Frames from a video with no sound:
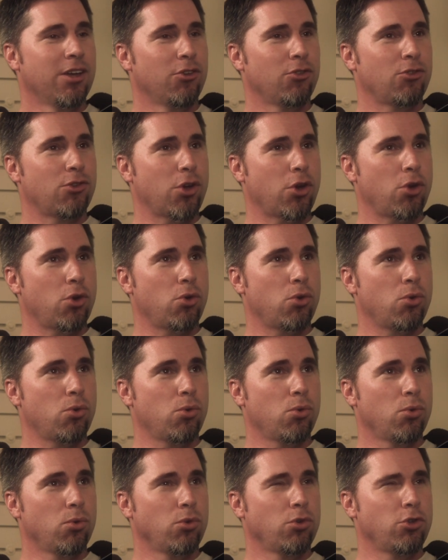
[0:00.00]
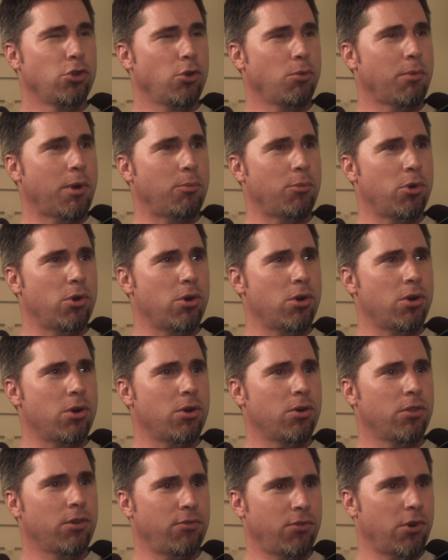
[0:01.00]
So, do you
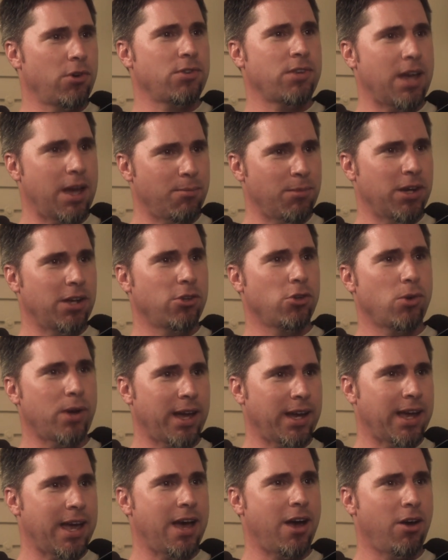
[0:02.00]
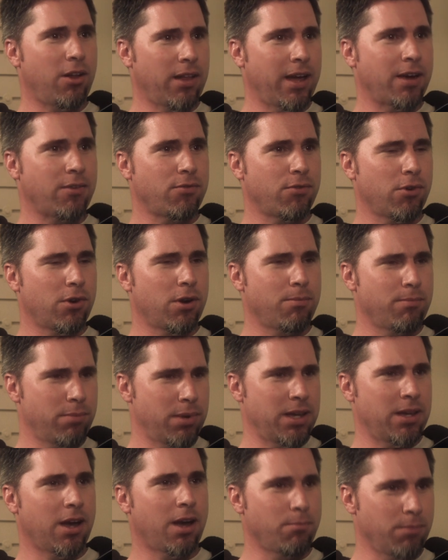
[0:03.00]
remember the first time me and you hang out, like for a
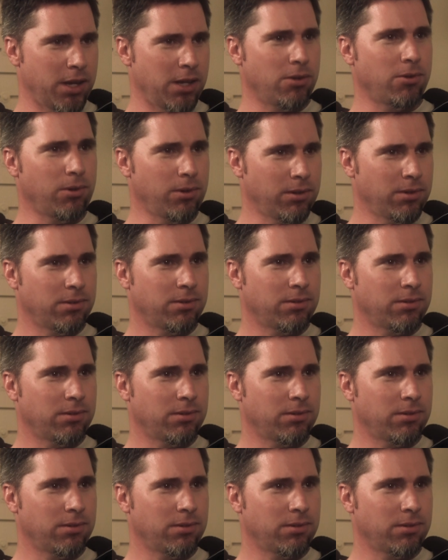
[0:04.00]
meal